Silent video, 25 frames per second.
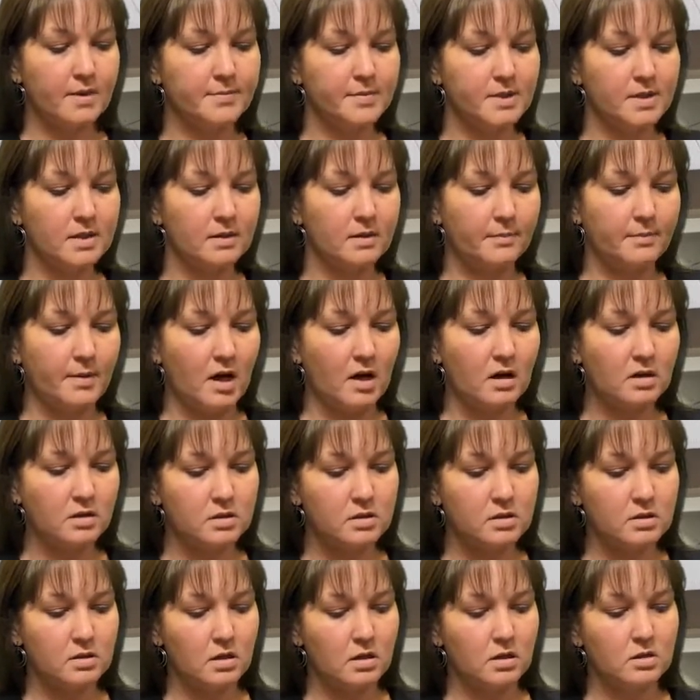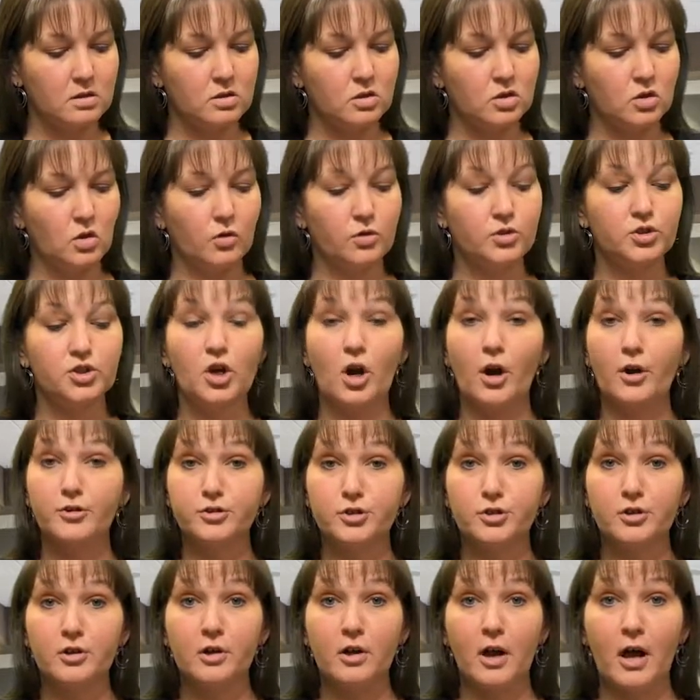Also, what comes in the box
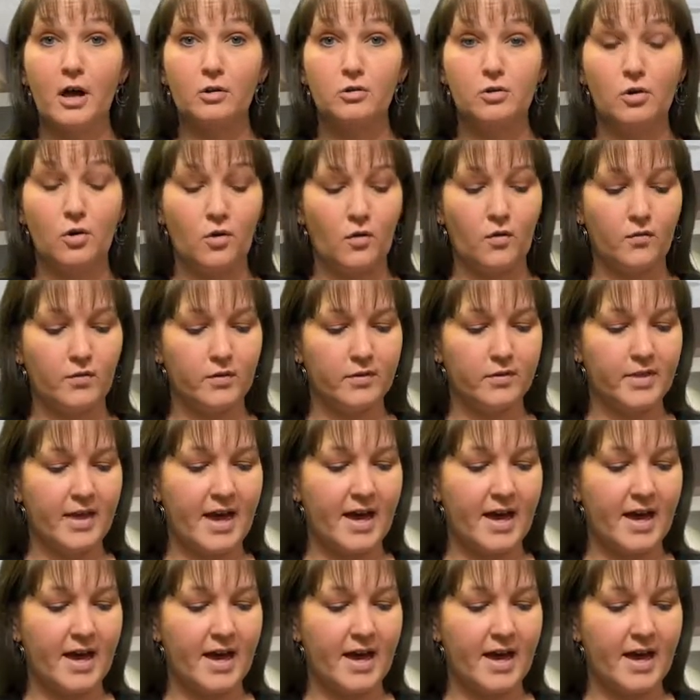is your charger.